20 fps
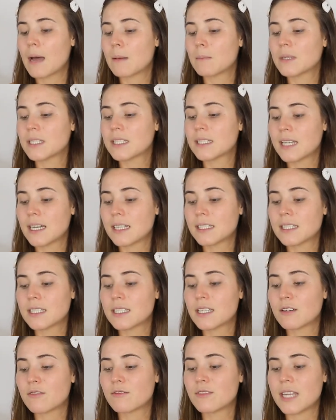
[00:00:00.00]

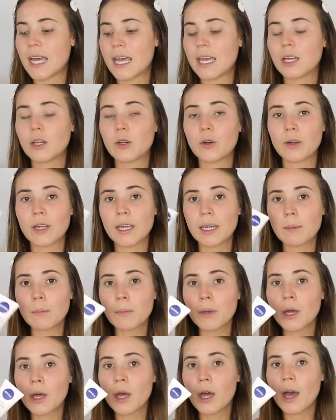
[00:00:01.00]
Sensitive Day
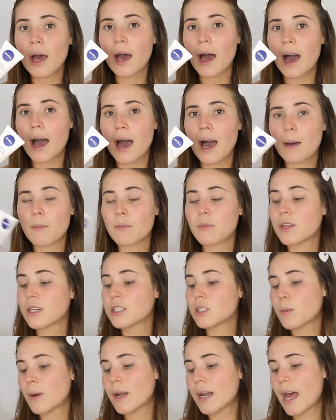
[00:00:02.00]
Cream.
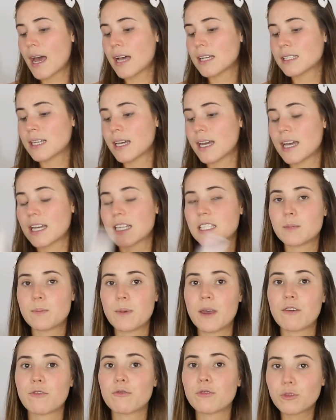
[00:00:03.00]
This one has a
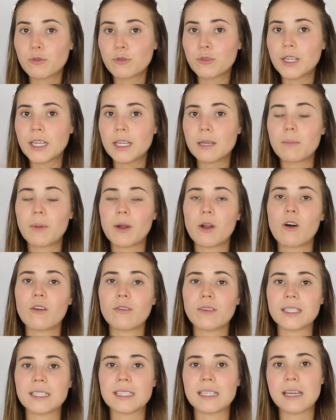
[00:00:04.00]
SPF 15, but
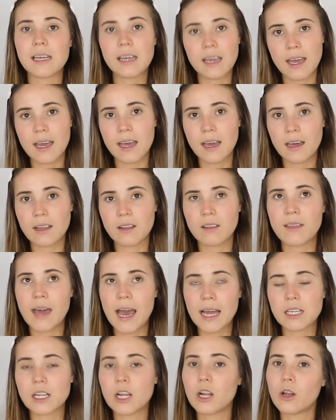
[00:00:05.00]
obviously
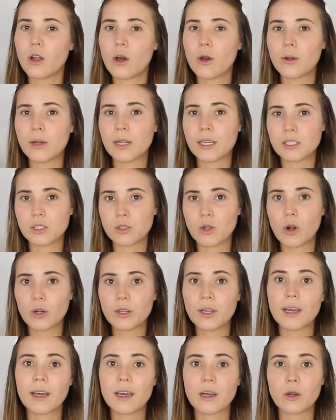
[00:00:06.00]
that alone is
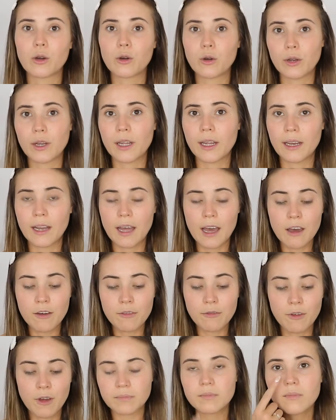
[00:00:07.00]
not good
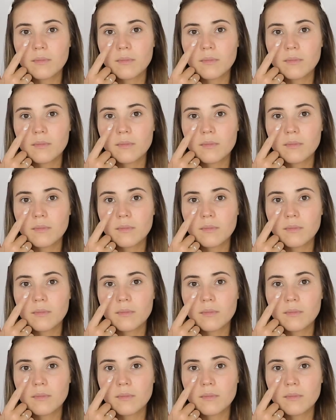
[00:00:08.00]
enough.